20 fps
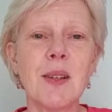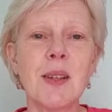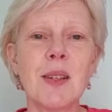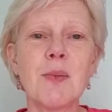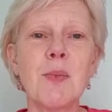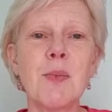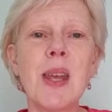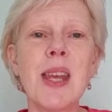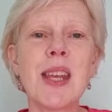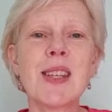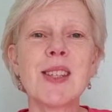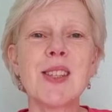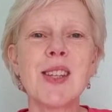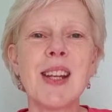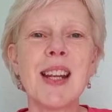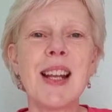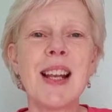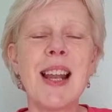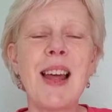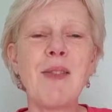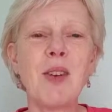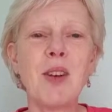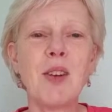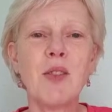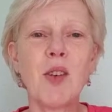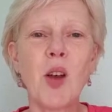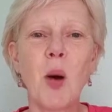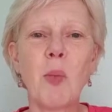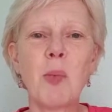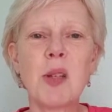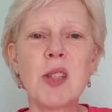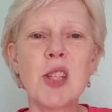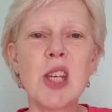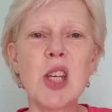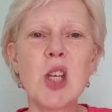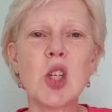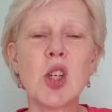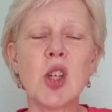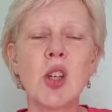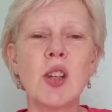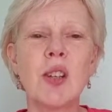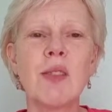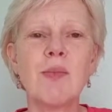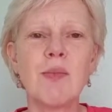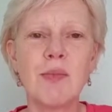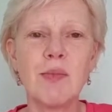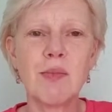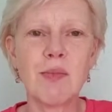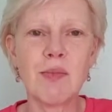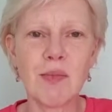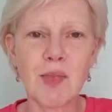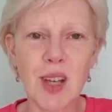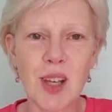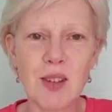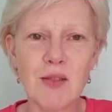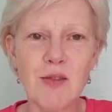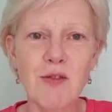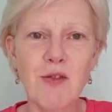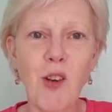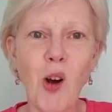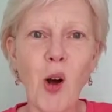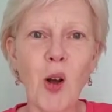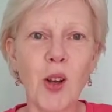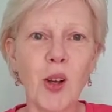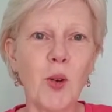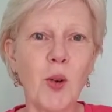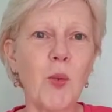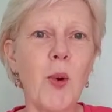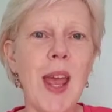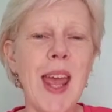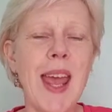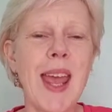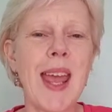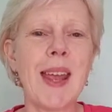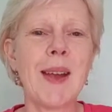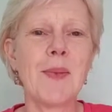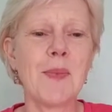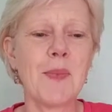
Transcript: makes the level of competition kind of fall away.